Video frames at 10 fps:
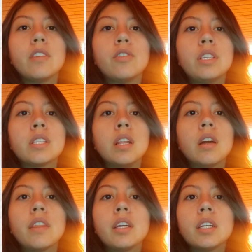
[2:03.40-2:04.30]
to
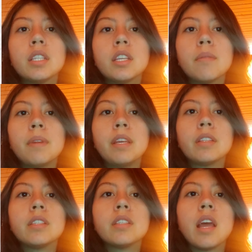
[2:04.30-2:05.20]
dislodge the
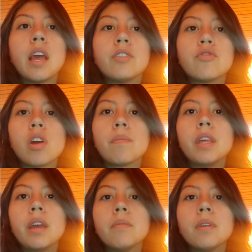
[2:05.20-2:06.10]
contaminants and drop
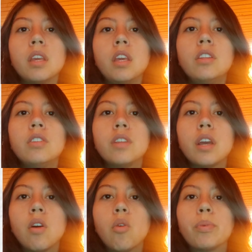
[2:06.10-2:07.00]
them into the
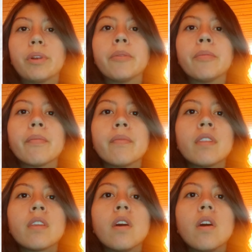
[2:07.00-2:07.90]
hopper.
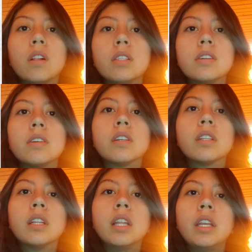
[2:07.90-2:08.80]
Also,
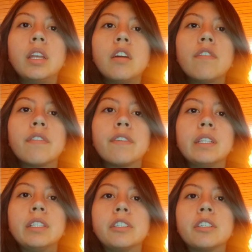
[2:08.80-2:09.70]
cleaning of
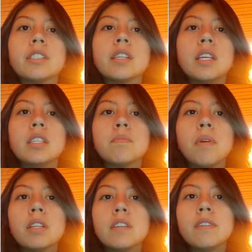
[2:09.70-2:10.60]
filters is
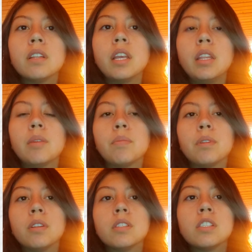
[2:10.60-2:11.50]
possible in the
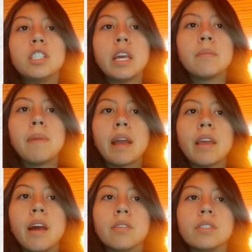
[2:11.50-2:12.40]
pulse jet
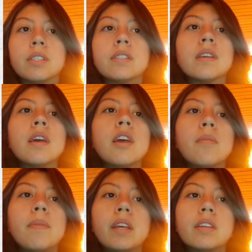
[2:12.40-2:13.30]
baghouses
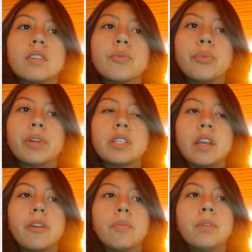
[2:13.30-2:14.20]
because
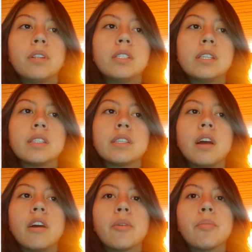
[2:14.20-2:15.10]
compressed air pulses
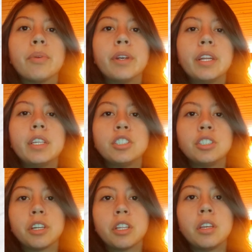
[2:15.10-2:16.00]
are pretty
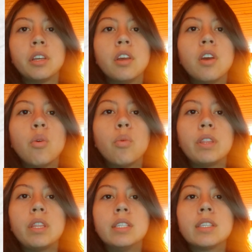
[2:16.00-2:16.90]
short.
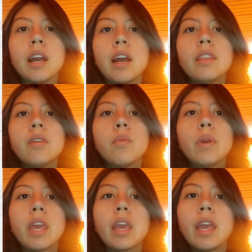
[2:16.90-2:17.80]
With this guide, we
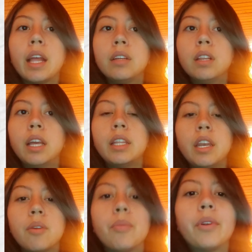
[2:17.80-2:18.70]
can calculate the
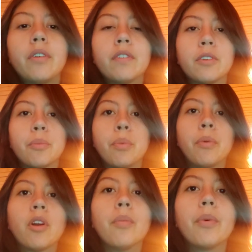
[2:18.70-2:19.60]
number of
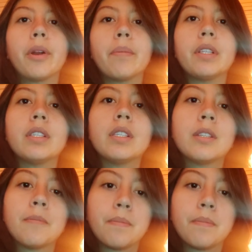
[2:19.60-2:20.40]
compartments.